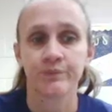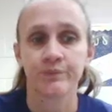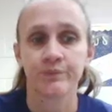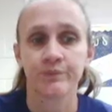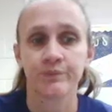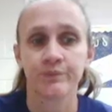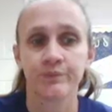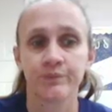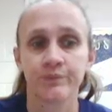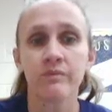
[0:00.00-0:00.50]

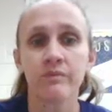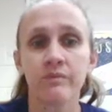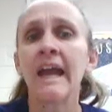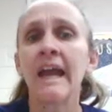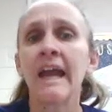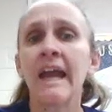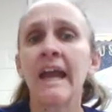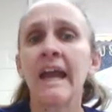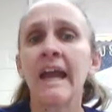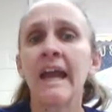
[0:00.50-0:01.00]
Okay,
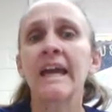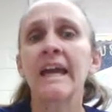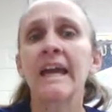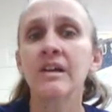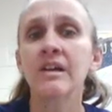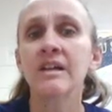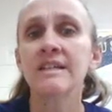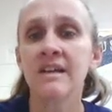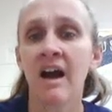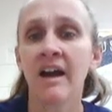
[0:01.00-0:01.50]
and here
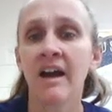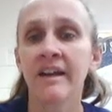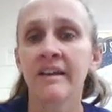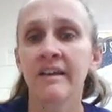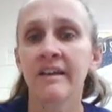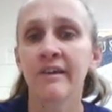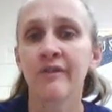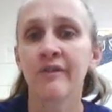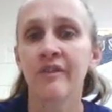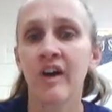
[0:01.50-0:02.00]
is
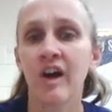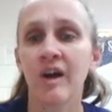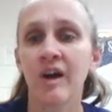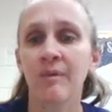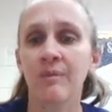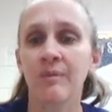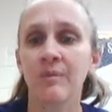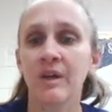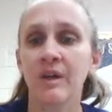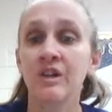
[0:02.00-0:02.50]

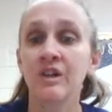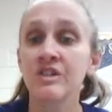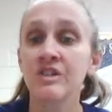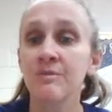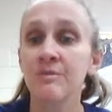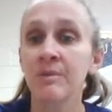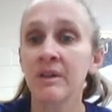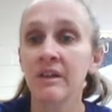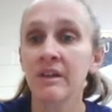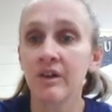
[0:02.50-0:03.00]
here's a
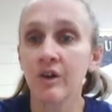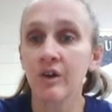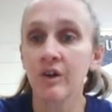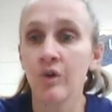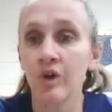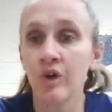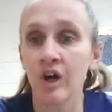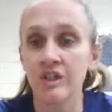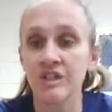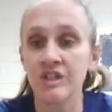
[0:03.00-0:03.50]
political
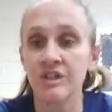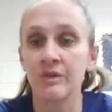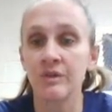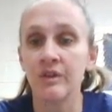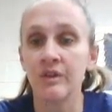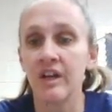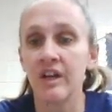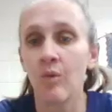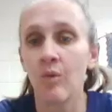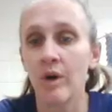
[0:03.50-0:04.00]
cartoon
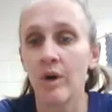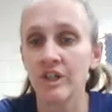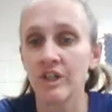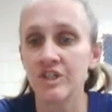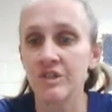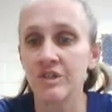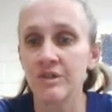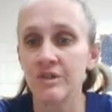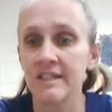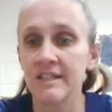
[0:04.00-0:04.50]
that I wanted
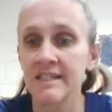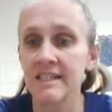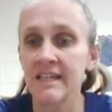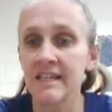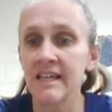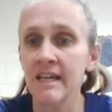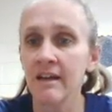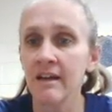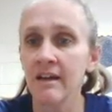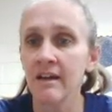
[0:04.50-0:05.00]
you to
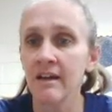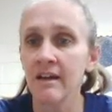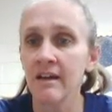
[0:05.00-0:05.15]
see